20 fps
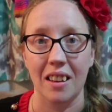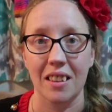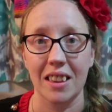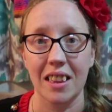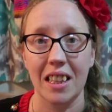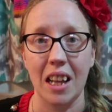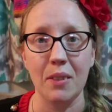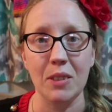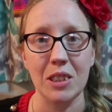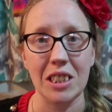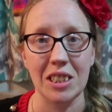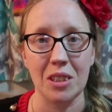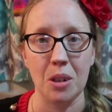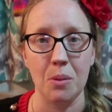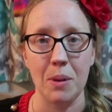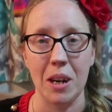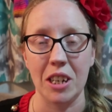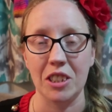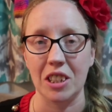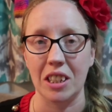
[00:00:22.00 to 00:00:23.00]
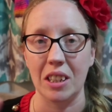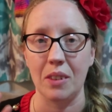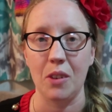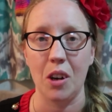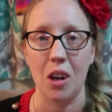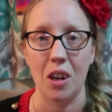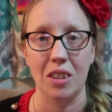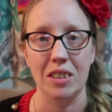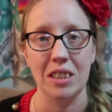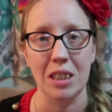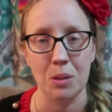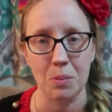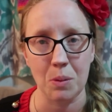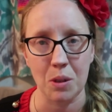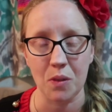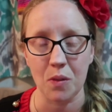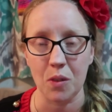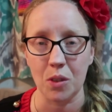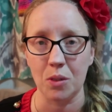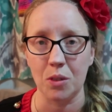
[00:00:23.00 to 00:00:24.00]
Love it so much. I love all these
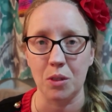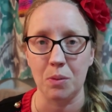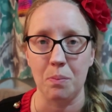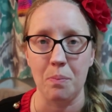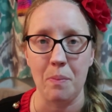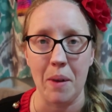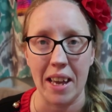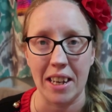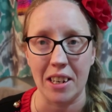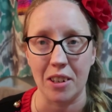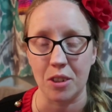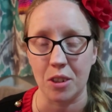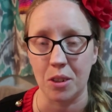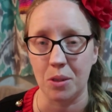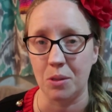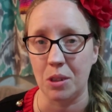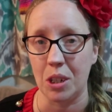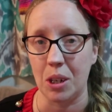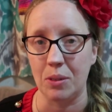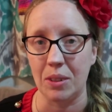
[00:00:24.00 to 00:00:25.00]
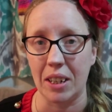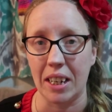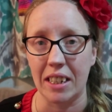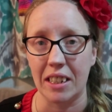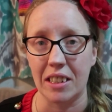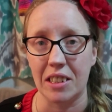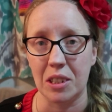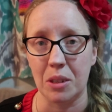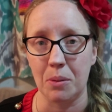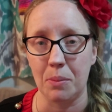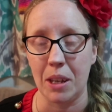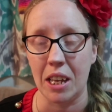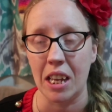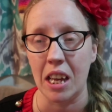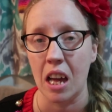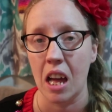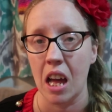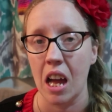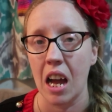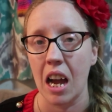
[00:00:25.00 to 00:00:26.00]
wonderful makers who donated to me.
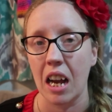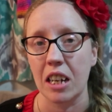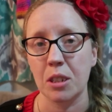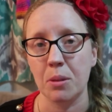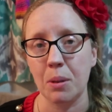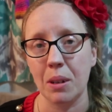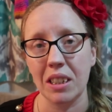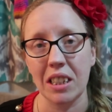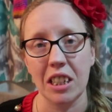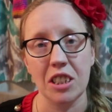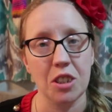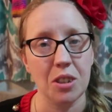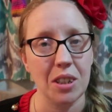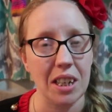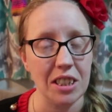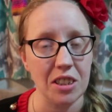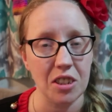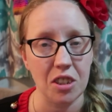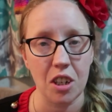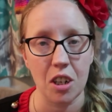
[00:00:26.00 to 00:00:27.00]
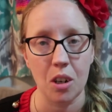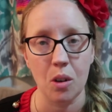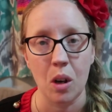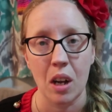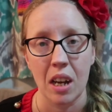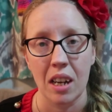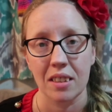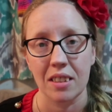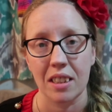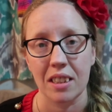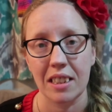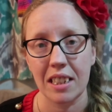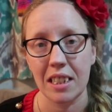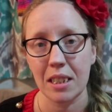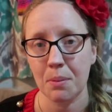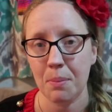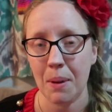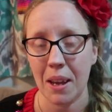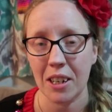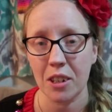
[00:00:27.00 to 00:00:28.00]
I just want to let you guys know that
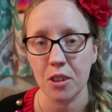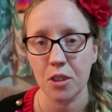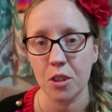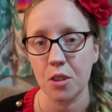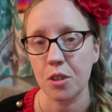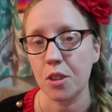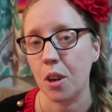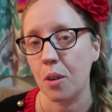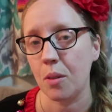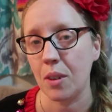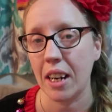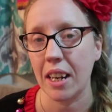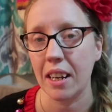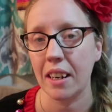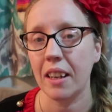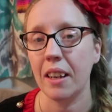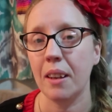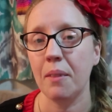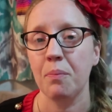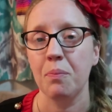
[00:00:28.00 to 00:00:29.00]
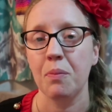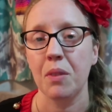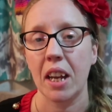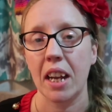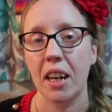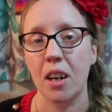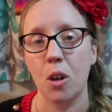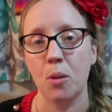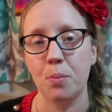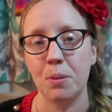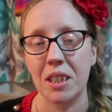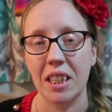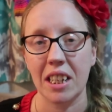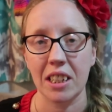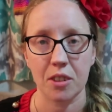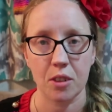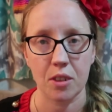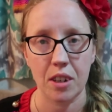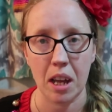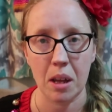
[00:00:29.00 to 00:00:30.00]
these makers are donating in hopes to
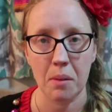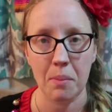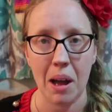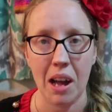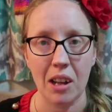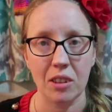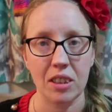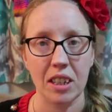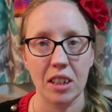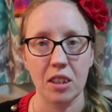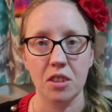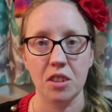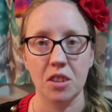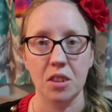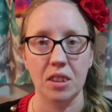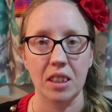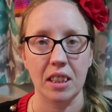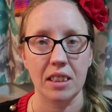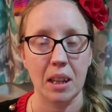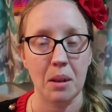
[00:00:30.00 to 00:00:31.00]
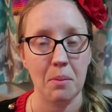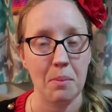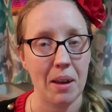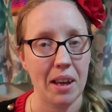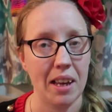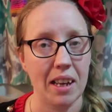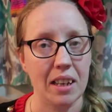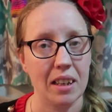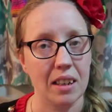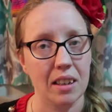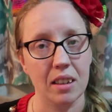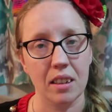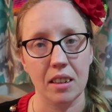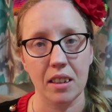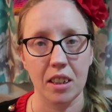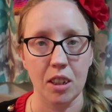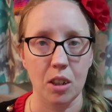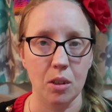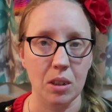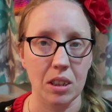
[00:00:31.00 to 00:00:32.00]
get their name out there so that they make
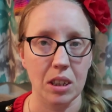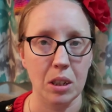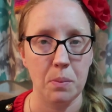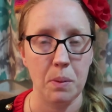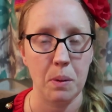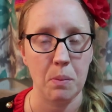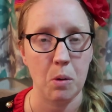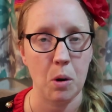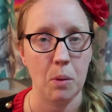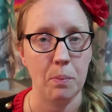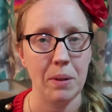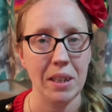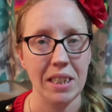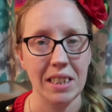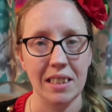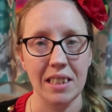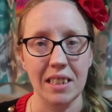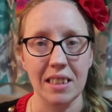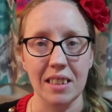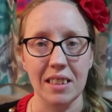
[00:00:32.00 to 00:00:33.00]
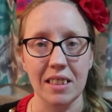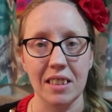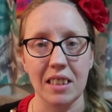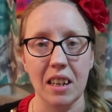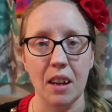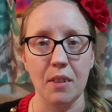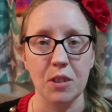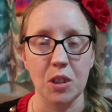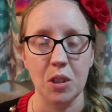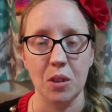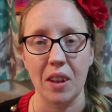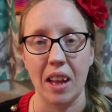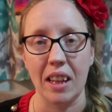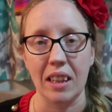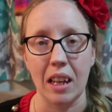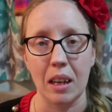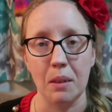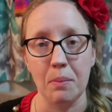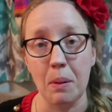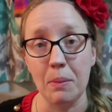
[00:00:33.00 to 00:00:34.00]
you know, a little bit more business and stuff so
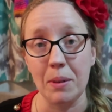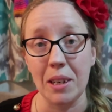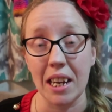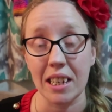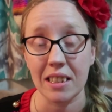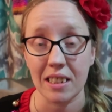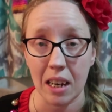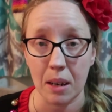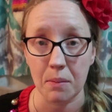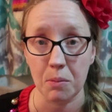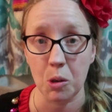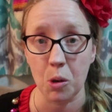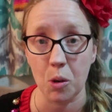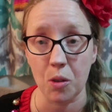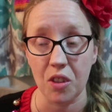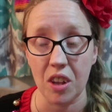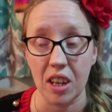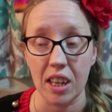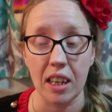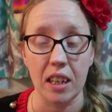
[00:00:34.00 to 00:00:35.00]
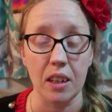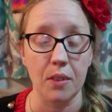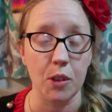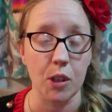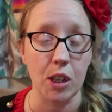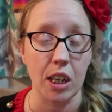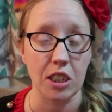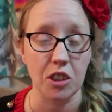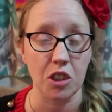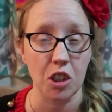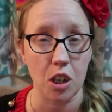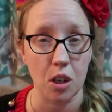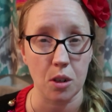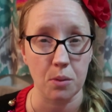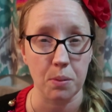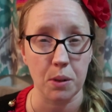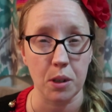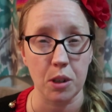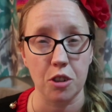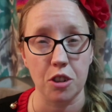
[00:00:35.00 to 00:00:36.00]
that like maybe next time you're thinking of your next
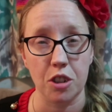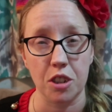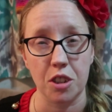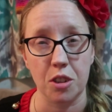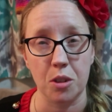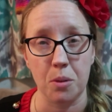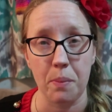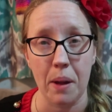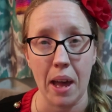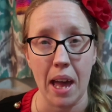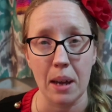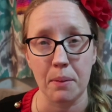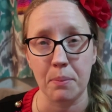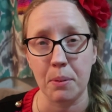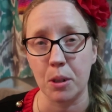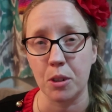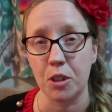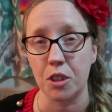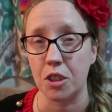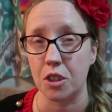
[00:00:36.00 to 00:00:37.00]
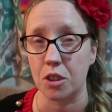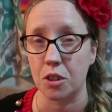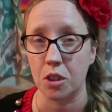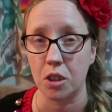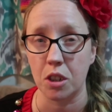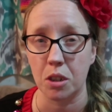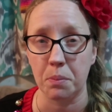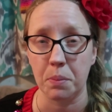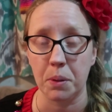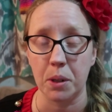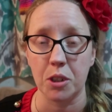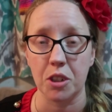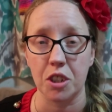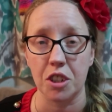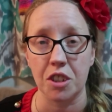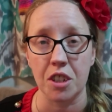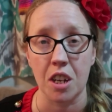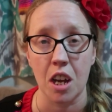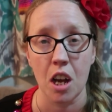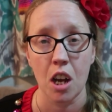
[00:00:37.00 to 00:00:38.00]
yarn purchase or bag purchase or hook
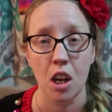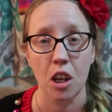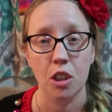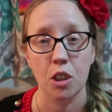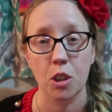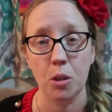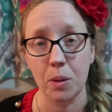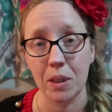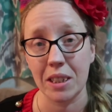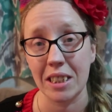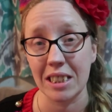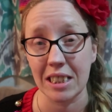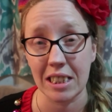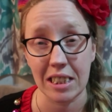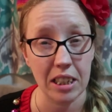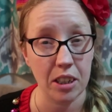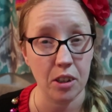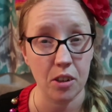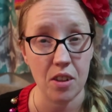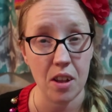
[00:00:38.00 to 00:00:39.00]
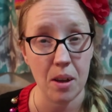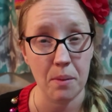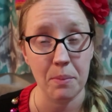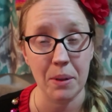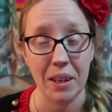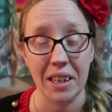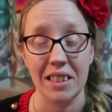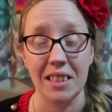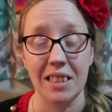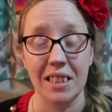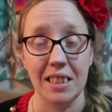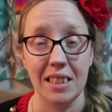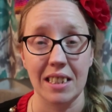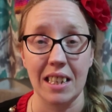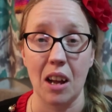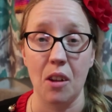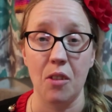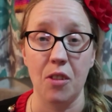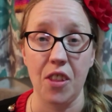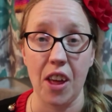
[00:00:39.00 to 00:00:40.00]
purchase, you will consider them because this
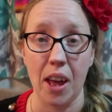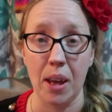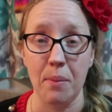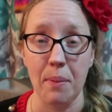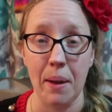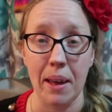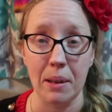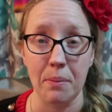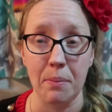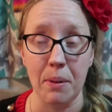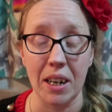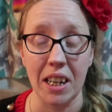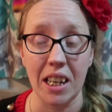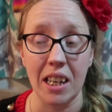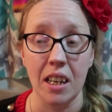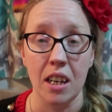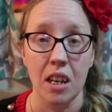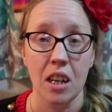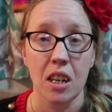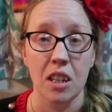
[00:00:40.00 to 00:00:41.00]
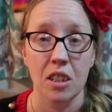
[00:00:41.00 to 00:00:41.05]
is how they make money.